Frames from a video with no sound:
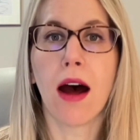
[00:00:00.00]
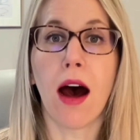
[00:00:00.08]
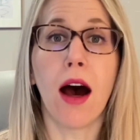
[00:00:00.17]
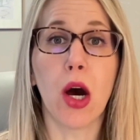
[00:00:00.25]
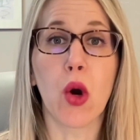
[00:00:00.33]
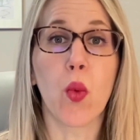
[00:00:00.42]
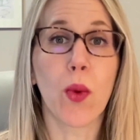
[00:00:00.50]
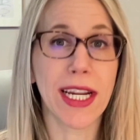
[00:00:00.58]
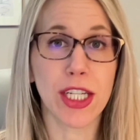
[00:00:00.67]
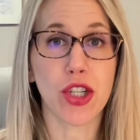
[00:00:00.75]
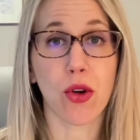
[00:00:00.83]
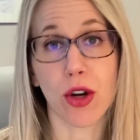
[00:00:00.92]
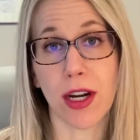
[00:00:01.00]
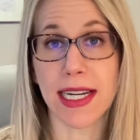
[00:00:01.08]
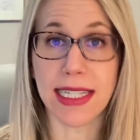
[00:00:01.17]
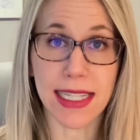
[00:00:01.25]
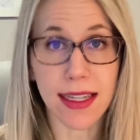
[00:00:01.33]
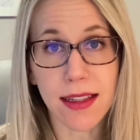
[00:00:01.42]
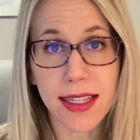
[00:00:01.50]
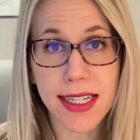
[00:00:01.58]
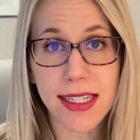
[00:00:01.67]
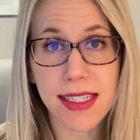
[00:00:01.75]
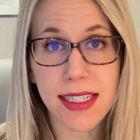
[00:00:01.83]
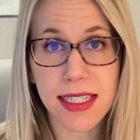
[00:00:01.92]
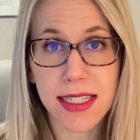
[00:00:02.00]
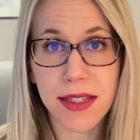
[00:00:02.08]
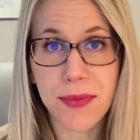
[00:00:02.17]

A wish or idea list.